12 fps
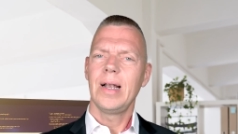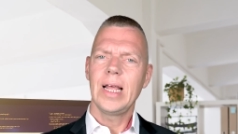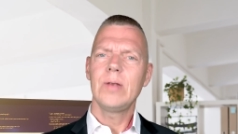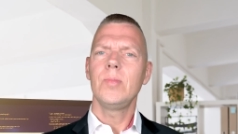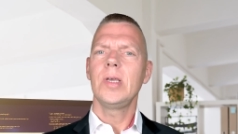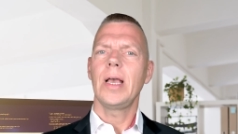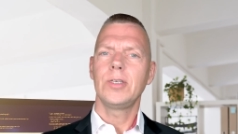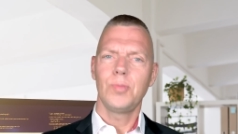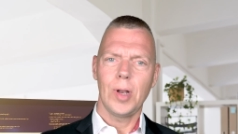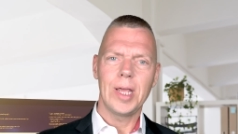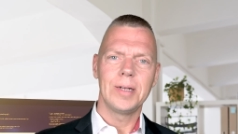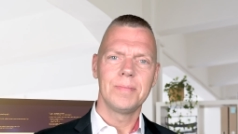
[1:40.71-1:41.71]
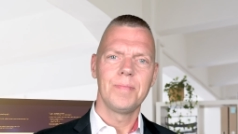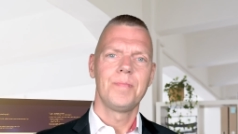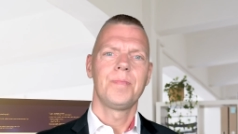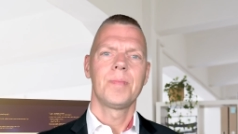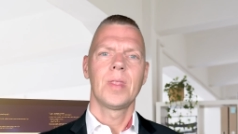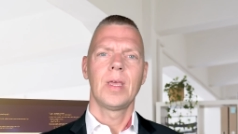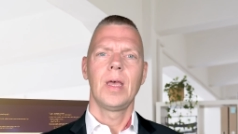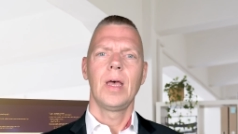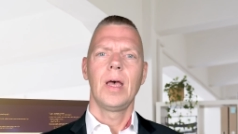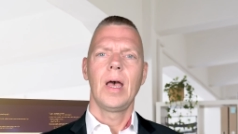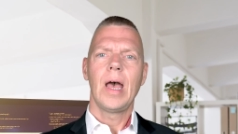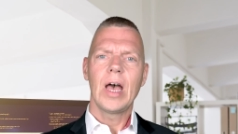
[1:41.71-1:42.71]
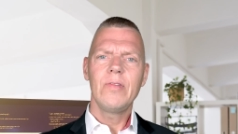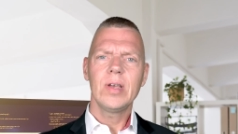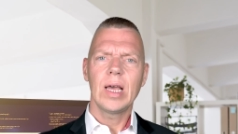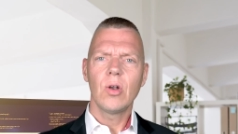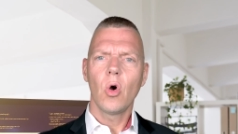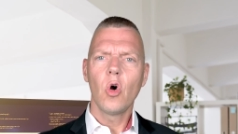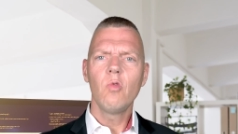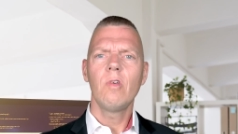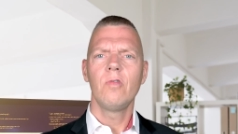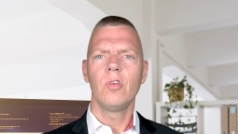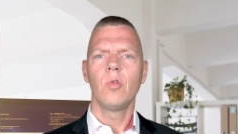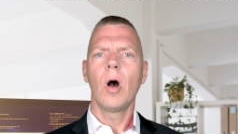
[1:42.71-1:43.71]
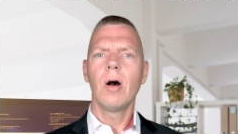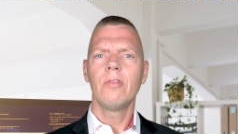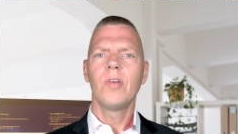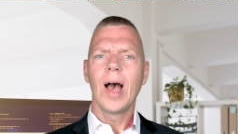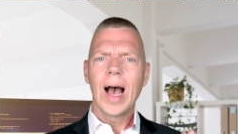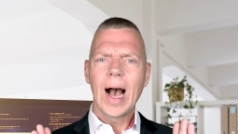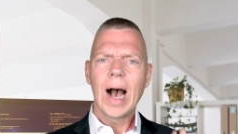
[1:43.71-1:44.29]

Let me explain. Having an overview of